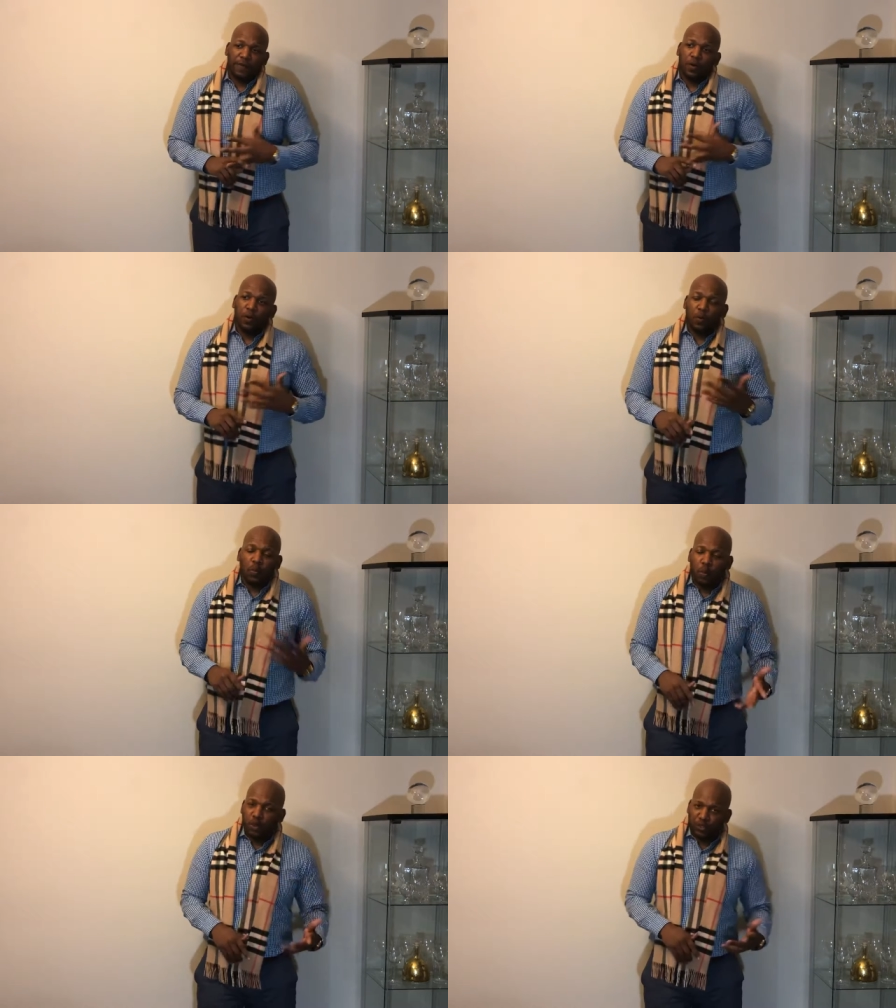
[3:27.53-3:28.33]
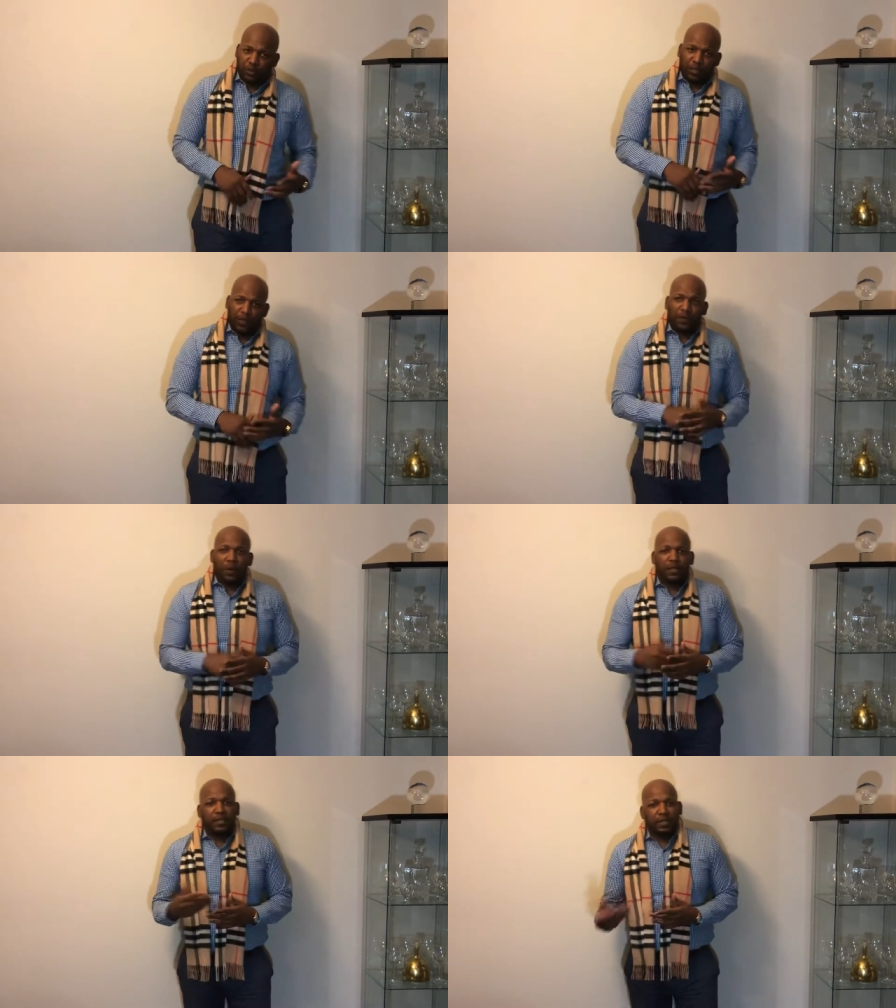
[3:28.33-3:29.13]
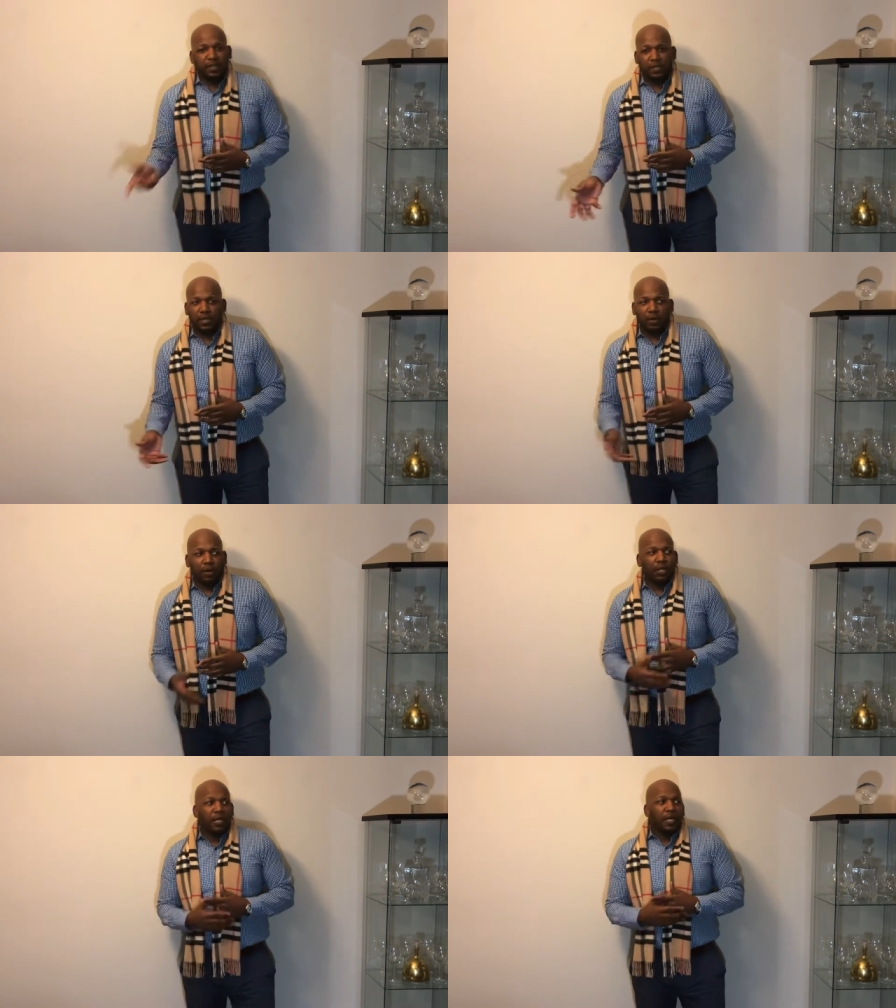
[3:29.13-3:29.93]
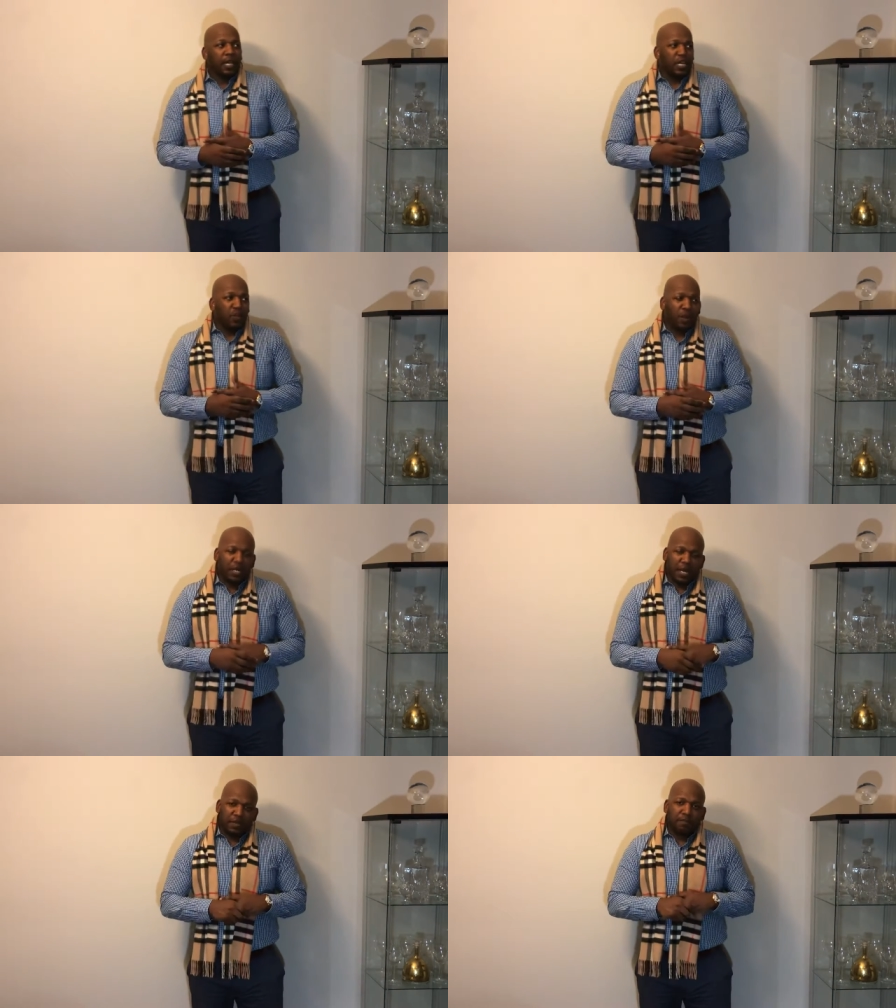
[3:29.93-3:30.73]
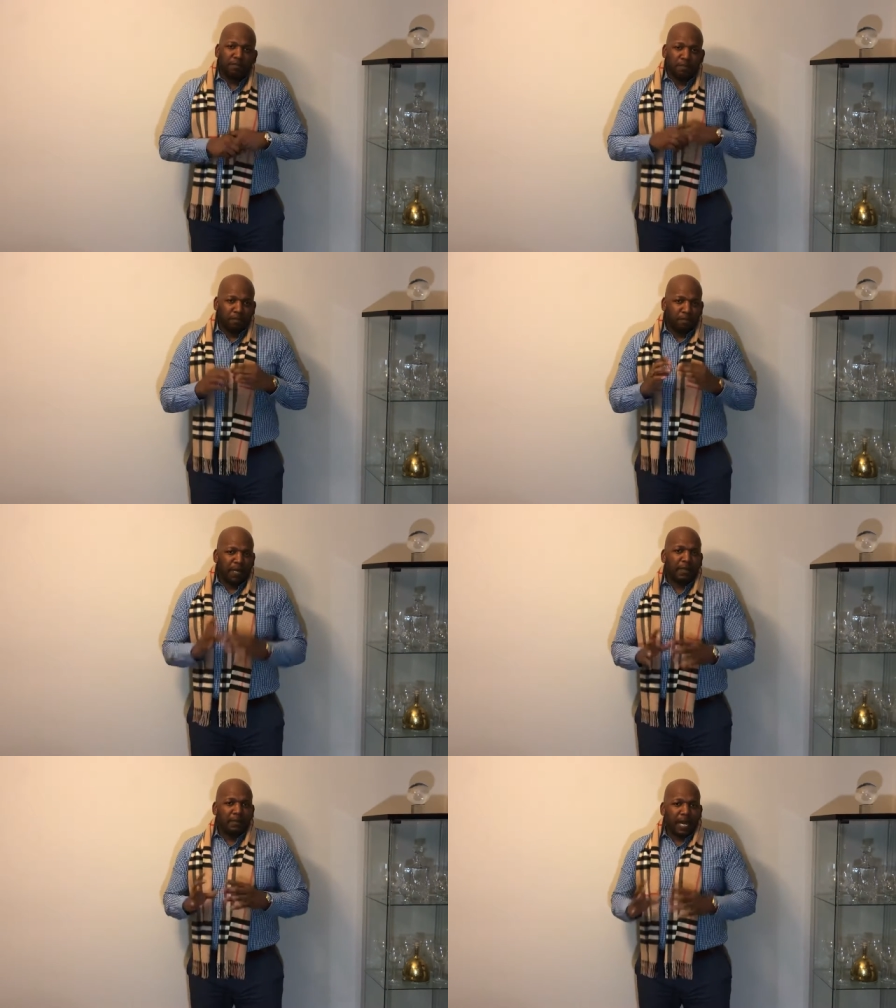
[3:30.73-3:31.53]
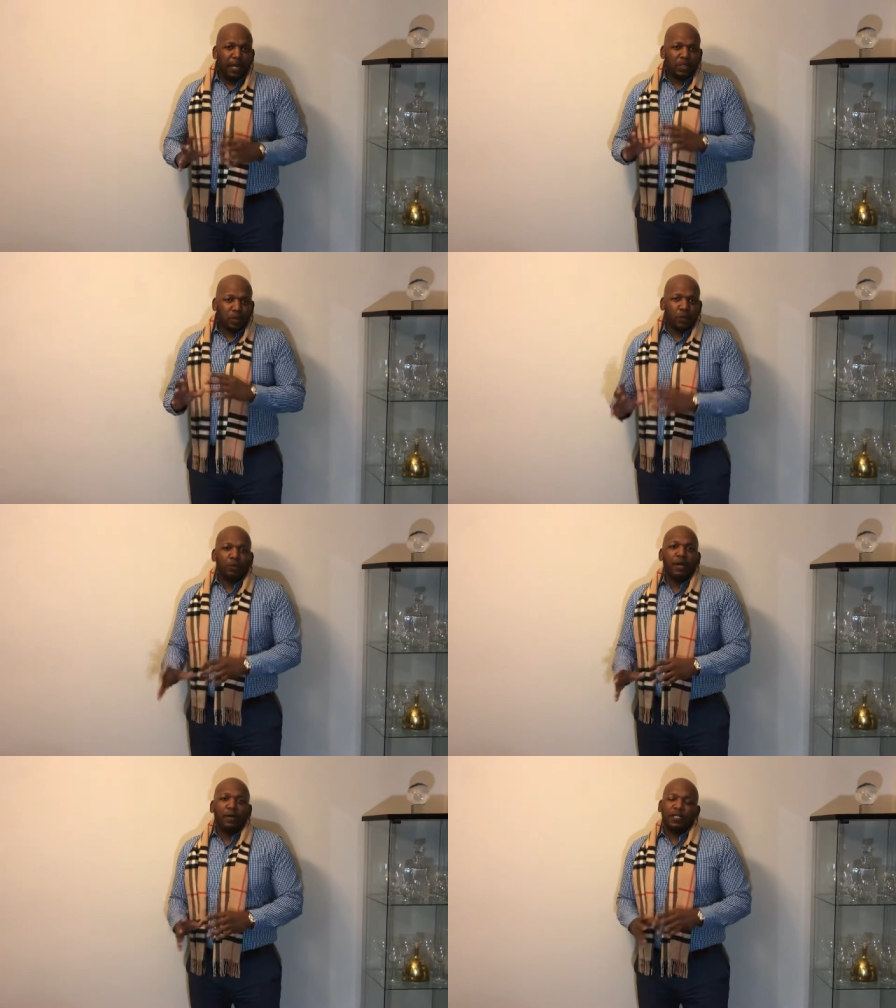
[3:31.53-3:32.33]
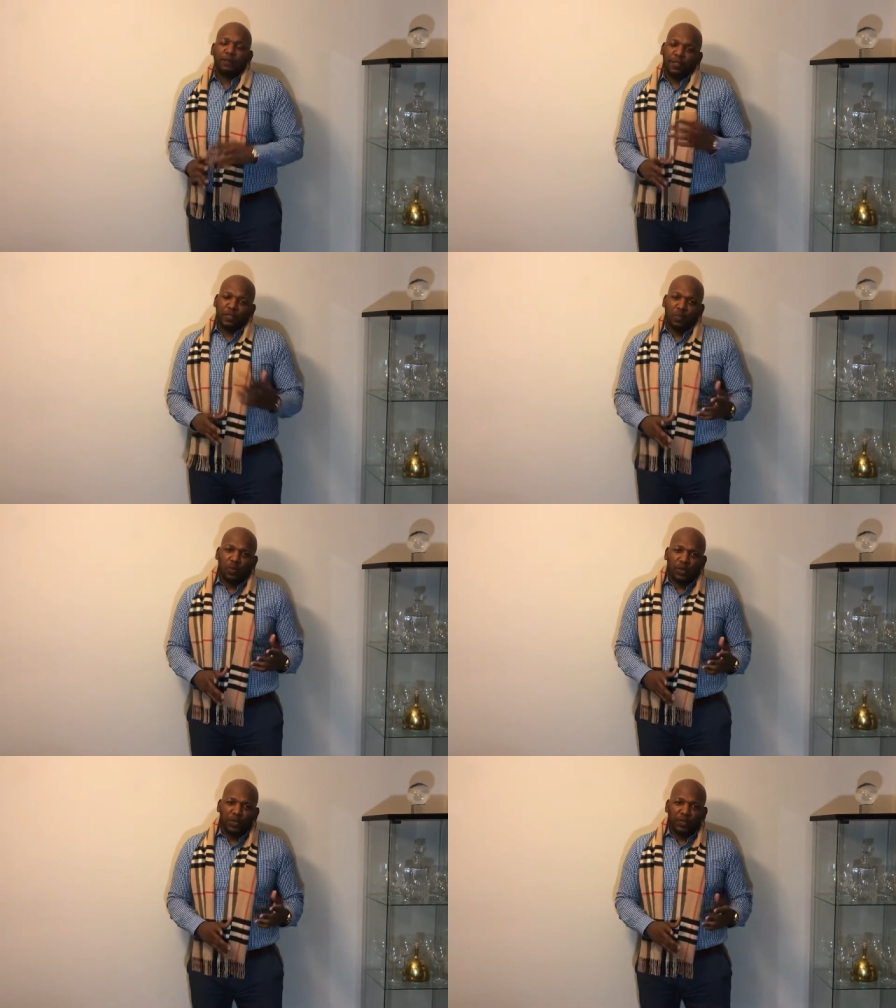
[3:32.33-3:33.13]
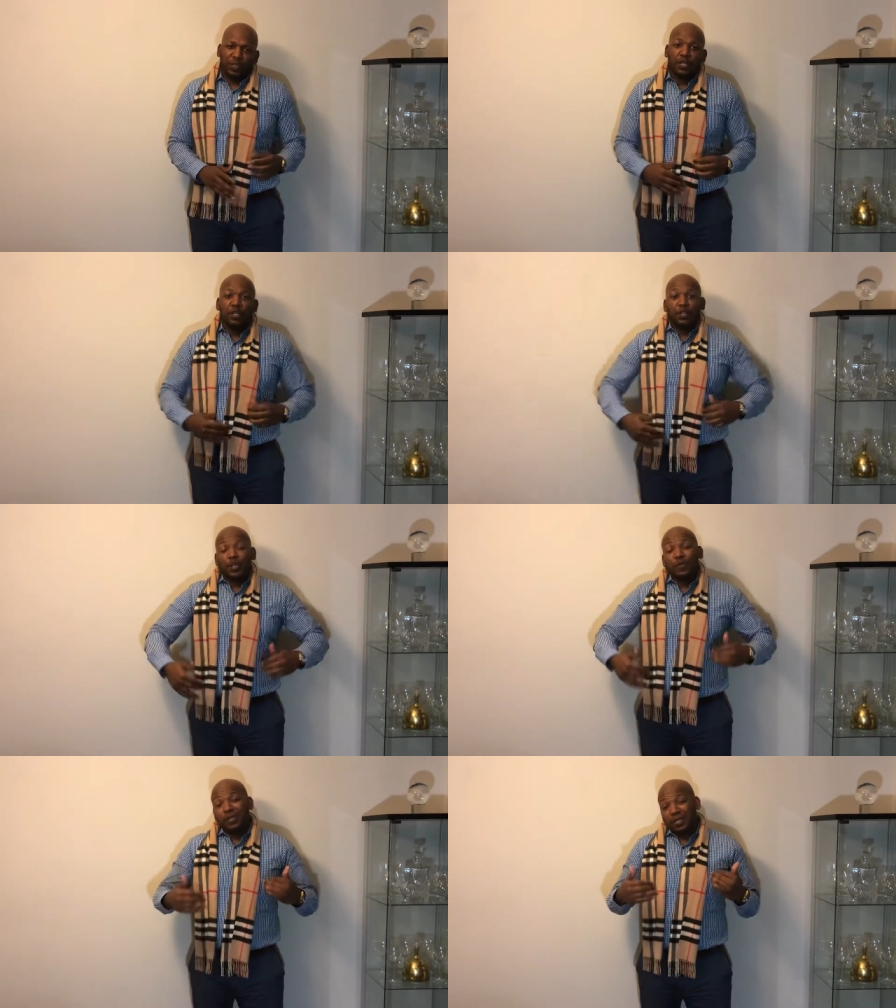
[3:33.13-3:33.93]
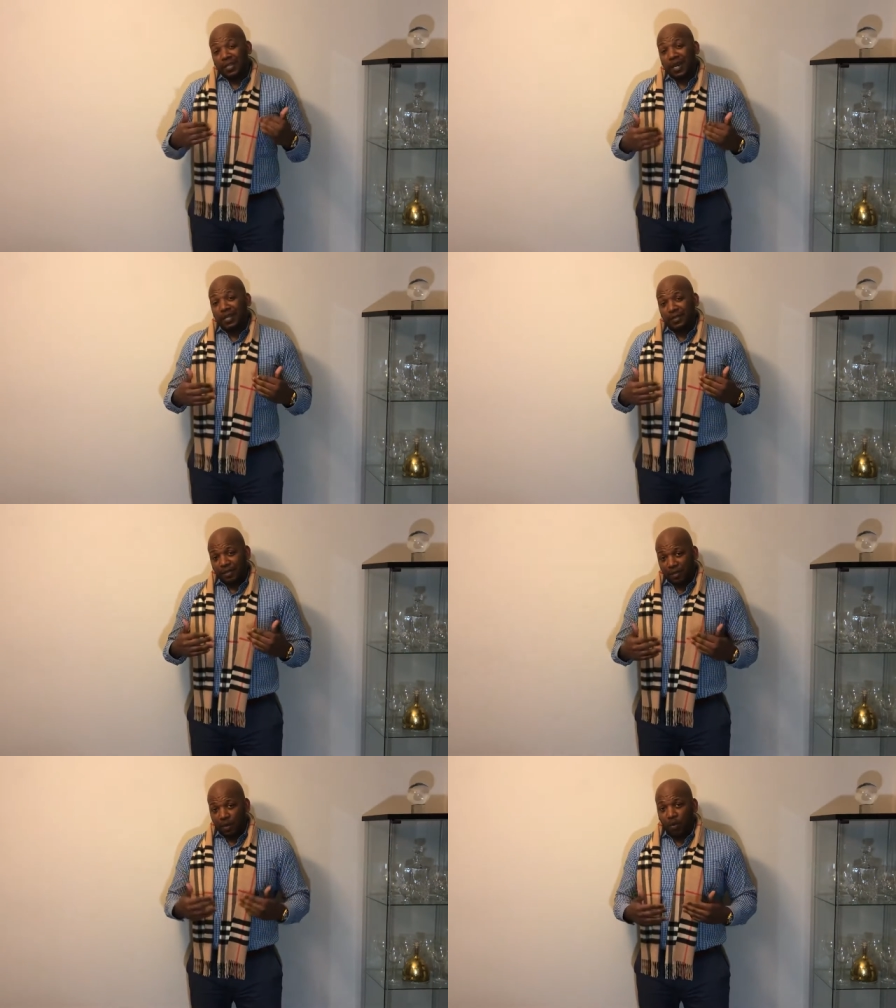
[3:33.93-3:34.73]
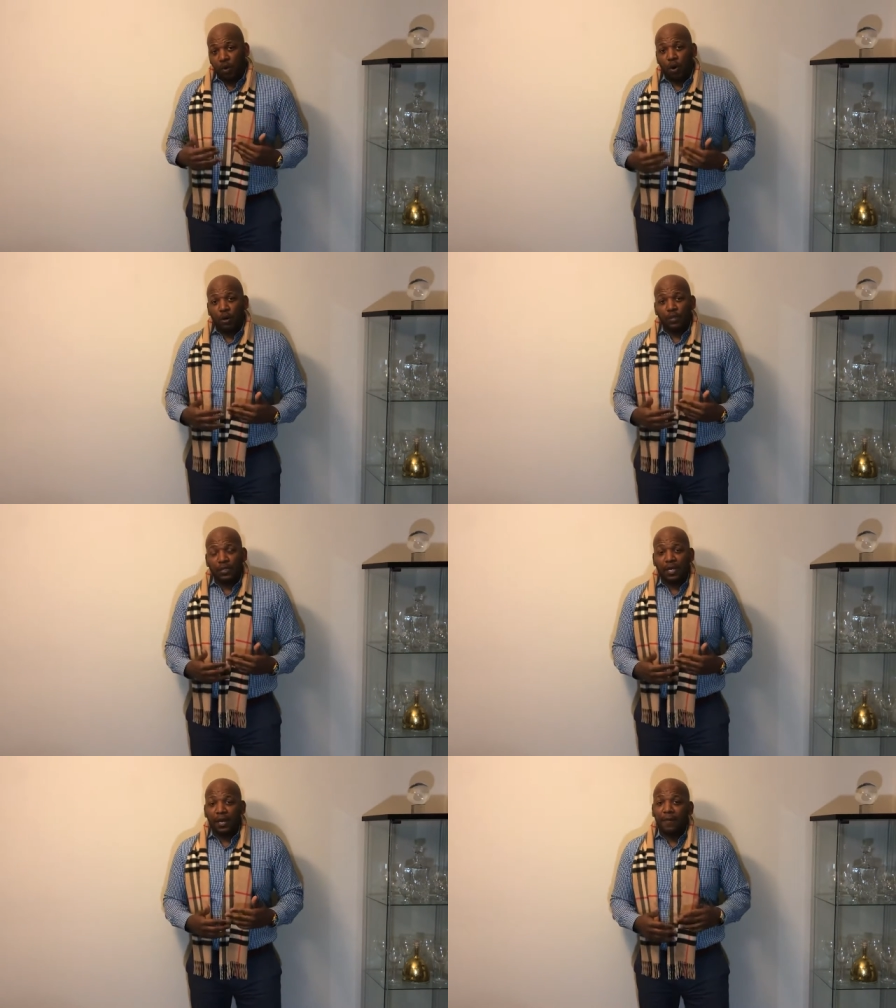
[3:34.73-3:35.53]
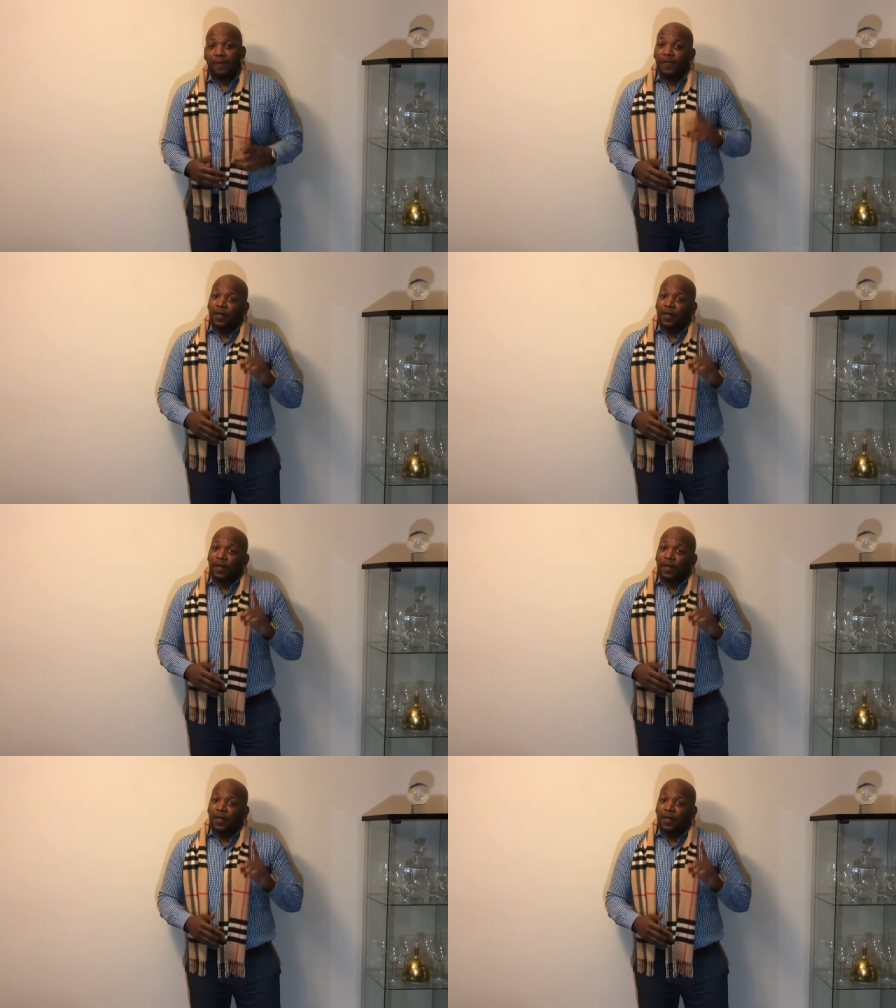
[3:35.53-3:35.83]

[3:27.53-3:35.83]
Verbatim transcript: If you go to Wall Street, if you go to DC or anywhere there's big dollars going around, especially Wall Street, you would see guys in this coat all the time.